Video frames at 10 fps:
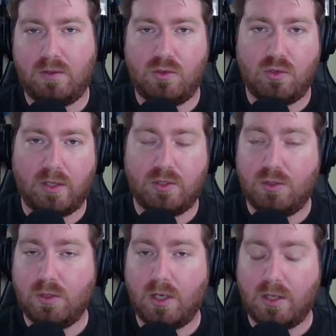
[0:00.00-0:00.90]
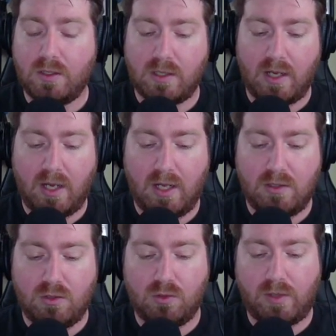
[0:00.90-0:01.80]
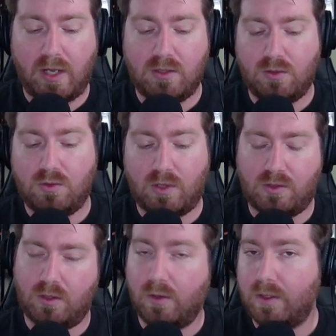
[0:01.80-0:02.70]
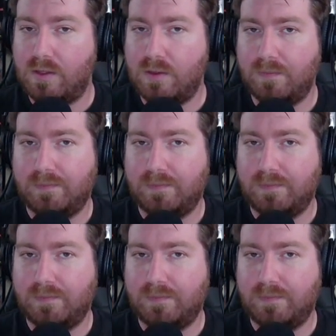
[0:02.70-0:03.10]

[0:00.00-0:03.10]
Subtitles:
You draw 2 cards and you create 2 treasure tokens.